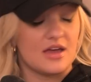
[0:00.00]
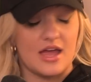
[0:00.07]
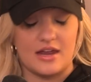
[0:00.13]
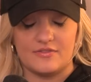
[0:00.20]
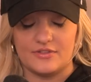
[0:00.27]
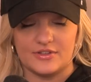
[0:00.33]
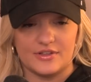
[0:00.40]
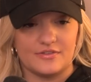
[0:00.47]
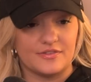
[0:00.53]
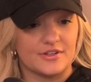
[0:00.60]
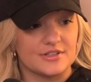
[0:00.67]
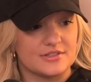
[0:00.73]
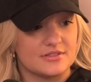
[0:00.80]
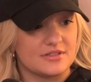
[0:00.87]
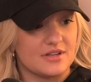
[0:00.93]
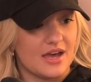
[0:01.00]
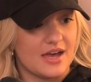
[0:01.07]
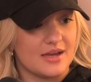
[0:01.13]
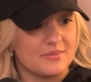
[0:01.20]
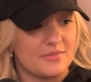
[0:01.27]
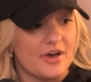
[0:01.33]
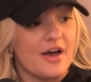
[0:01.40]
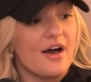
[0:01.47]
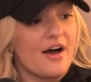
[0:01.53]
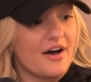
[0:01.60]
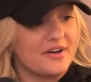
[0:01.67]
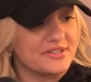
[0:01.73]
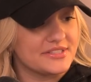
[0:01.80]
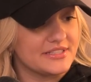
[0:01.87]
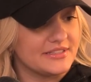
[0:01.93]
And for the first time,
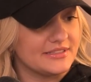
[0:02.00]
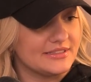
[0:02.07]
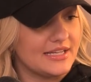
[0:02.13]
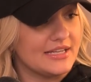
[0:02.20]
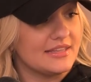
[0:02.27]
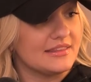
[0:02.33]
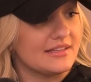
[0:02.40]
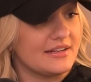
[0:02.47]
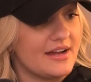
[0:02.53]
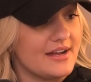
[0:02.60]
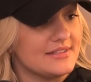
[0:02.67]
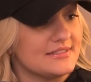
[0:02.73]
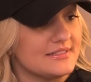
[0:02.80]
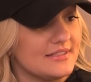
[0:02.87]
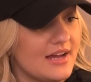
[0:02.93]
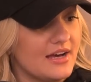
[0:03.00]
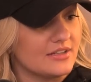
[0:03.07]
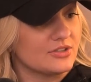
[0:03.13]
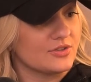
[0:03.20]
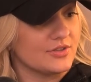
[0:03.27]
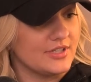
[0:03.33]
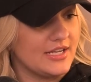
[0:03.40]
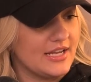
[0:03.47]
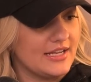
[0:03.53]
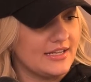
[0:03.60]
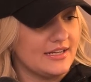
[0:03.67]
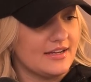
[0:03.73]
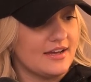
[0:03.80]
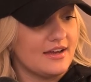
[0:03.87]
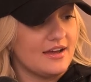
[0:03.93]
I'll see a light that I did not
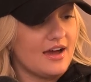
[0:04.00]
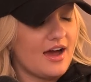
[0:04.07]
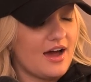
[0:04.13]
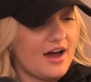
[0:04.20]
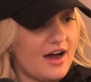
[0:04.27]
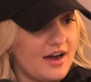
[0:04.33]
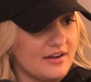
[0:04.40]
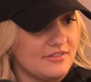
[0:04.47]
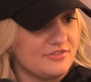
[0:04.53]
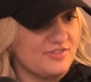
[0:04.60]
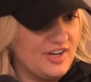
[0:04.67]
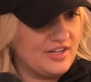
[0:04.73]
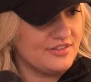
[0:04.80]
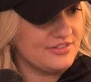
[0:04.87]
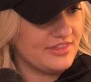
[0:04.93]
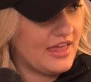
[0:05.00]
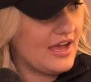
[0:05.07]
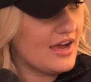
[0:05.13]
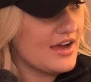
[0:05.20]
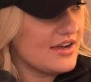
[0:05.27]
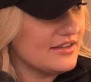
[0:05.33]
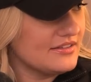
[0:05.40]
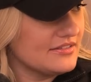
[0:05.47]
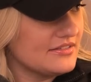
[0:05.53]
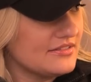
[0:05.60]
create. I felt that.